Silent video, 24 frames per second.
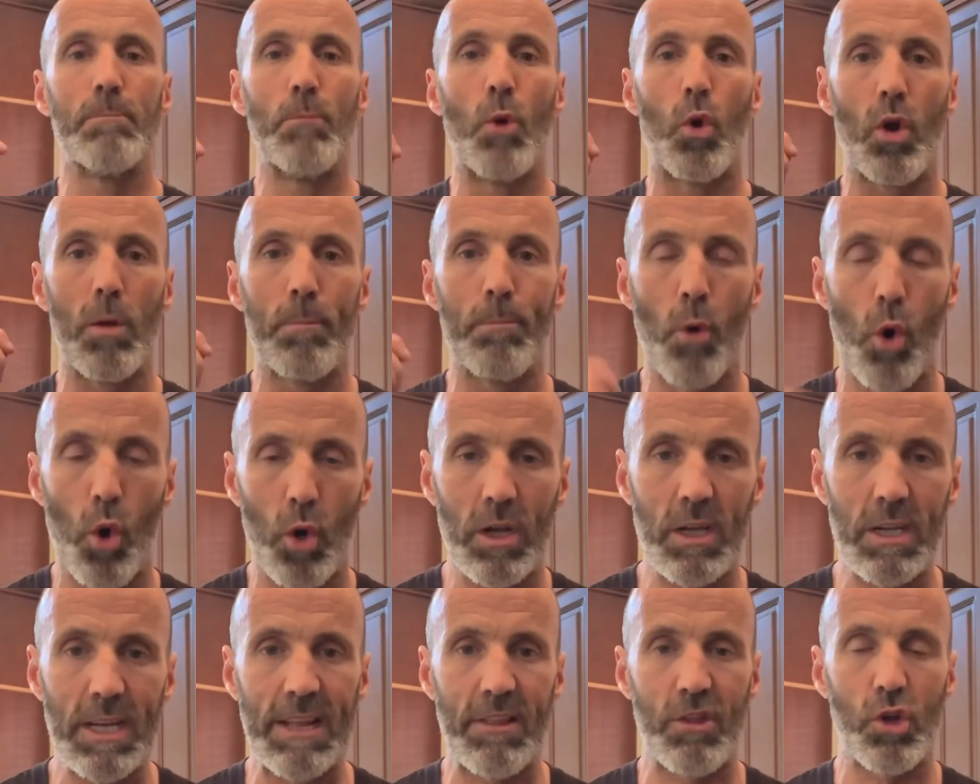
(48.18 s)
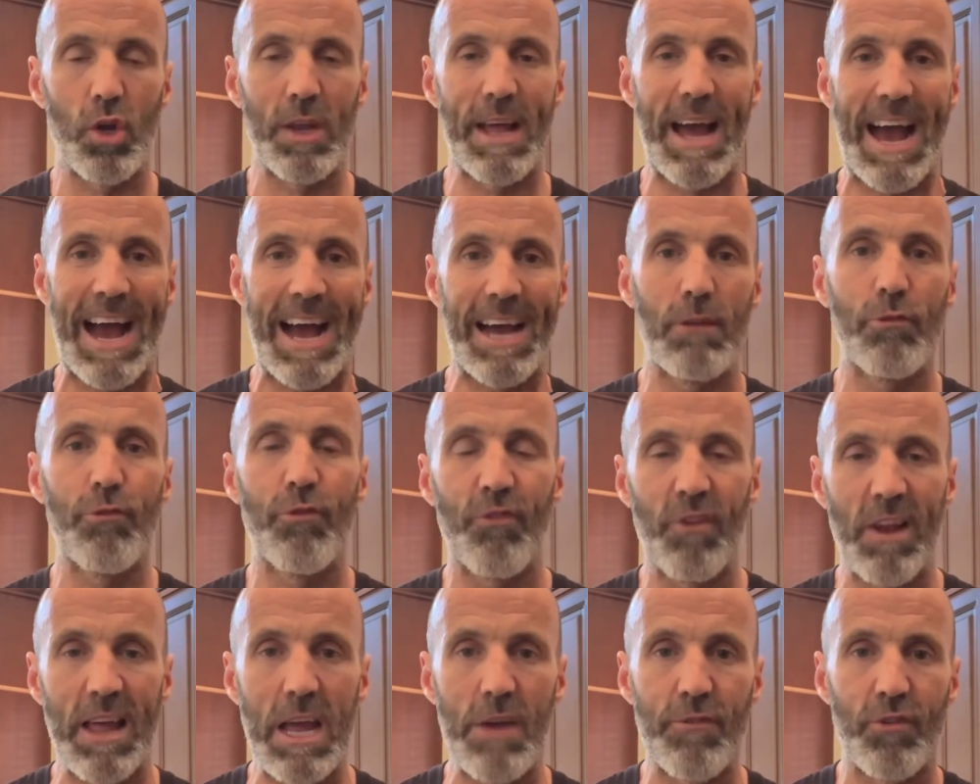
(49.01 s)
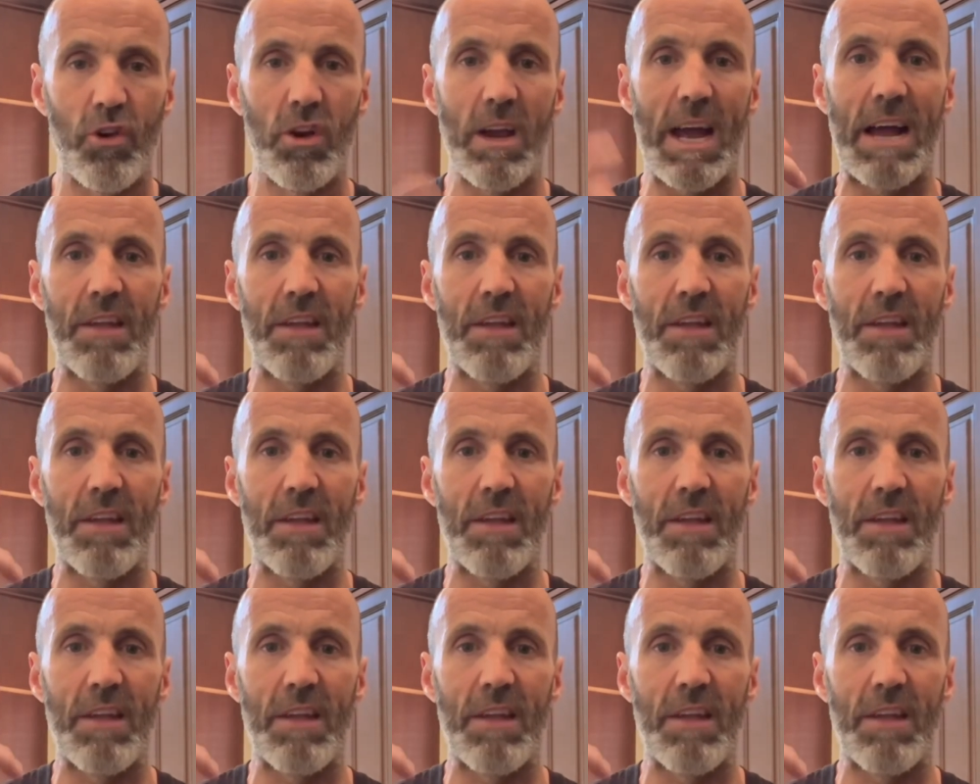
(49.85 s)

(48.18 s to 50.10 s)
more importantly, it's gonna add flavor